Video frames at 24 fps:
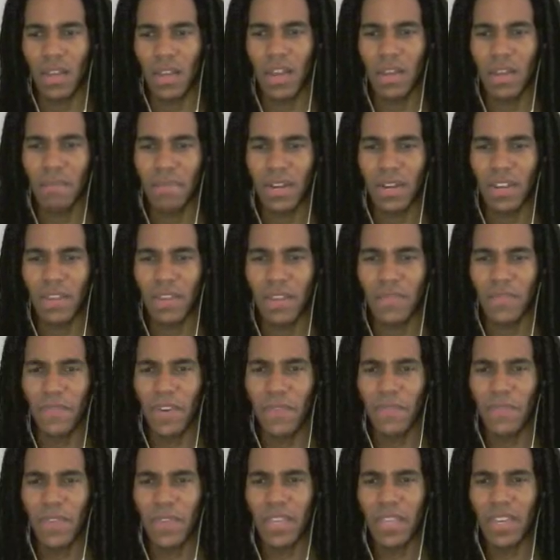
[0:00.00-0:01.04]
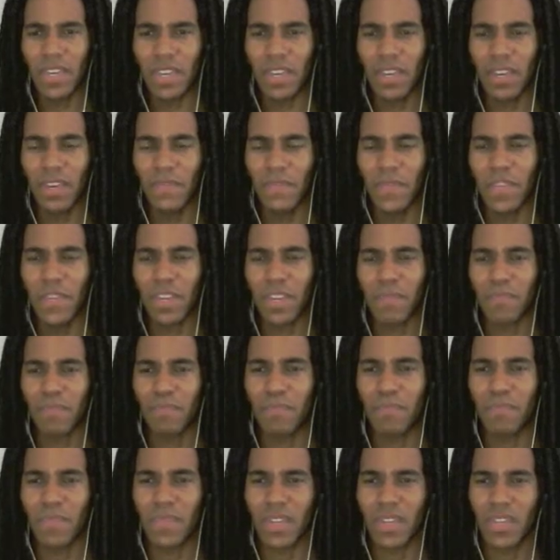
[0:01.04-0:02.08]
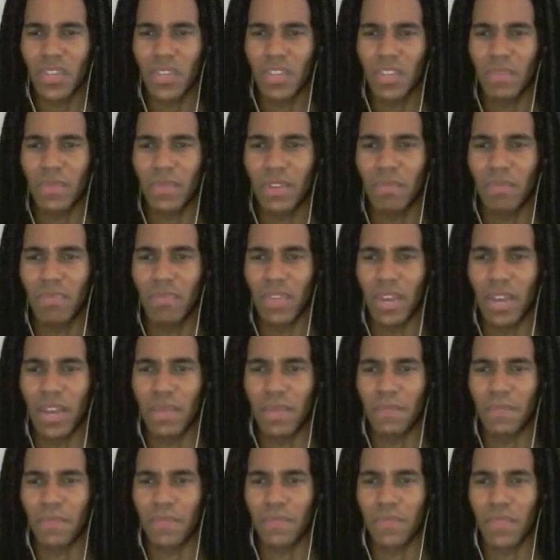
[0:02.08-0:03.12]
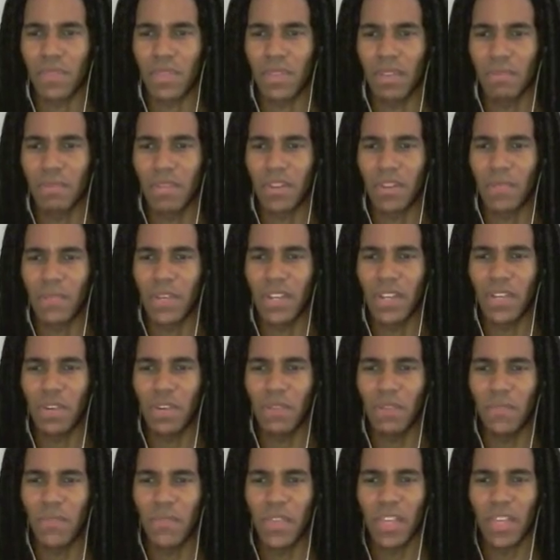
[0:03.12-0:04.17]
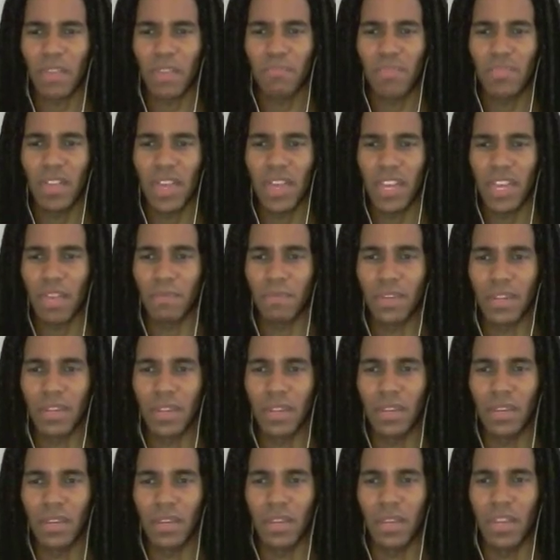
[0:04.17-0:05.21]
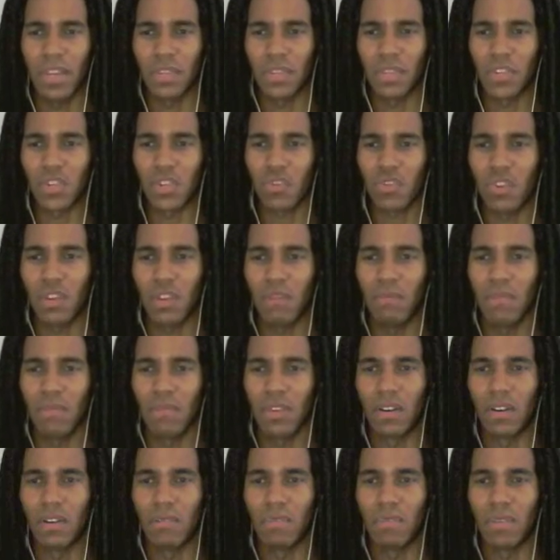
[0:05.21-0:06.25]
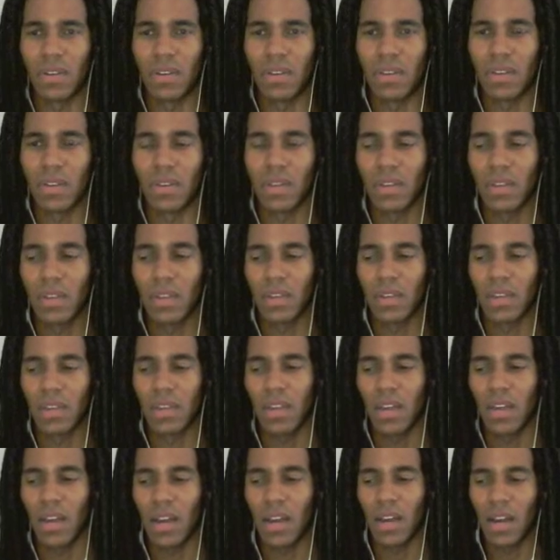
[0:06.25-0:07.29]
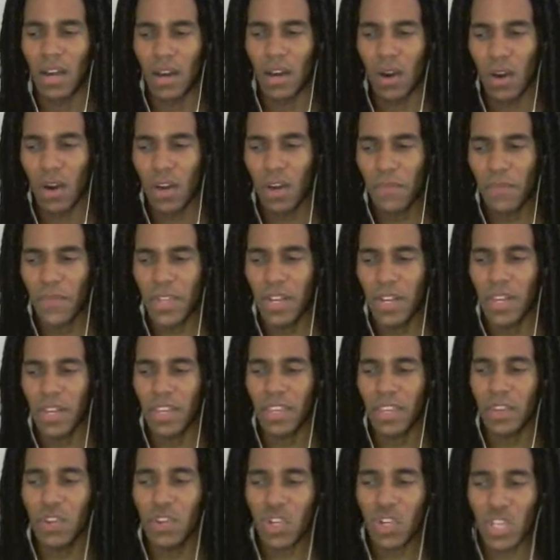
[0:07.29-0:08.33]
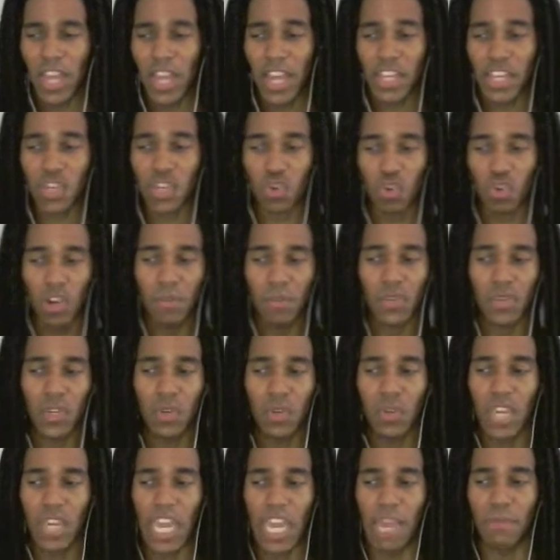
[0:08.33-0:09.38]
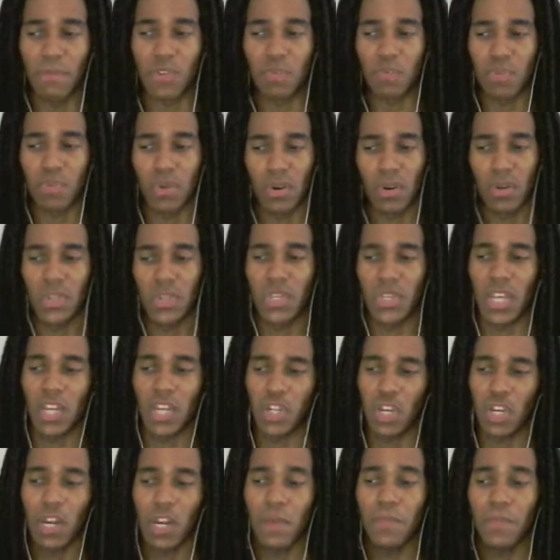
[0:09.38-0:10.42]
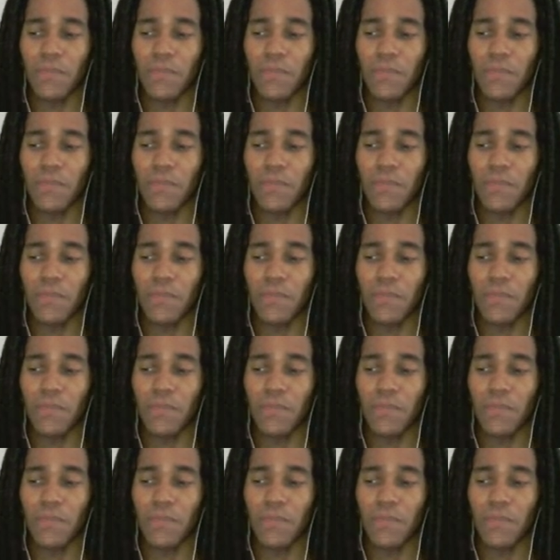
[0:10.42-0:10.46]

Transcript: But I feel like continuing to play. But if I don't feel like playing, I'm gonna end the stream, you know. But usually I stream 2 games per session.